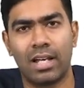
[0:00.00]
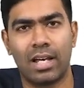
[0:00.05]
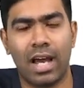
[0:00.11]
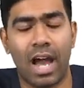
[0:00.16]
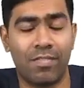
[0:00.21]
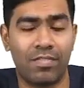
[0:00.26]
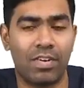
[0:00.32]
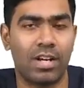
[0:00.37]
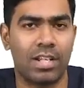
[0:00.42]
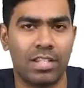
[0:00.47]

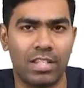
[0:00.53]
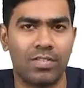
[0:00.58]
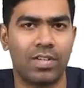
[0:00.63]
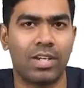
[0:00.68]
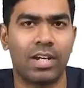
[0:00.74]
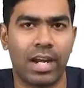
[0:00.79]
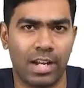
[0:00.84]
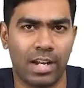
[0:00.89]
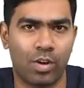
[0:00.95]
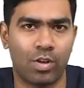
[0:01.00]
after achieving
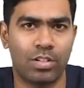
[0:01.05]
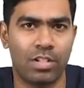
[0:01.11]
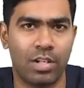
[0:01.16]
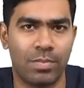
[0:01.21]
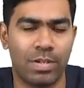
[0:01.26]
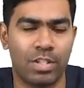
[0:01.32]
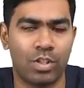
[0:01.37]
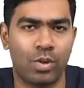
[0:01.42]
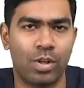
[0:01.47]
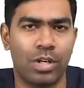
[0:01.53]
gynecological
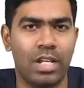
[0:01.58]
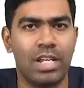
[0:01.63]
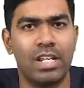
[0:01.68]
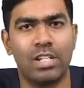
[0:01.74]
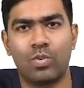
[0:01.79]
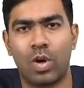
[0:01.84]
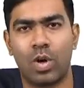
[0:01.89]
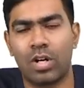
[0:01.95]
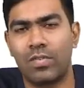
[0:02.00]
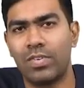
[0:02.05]
maturity
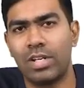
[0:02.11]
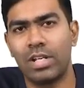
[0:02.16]
is what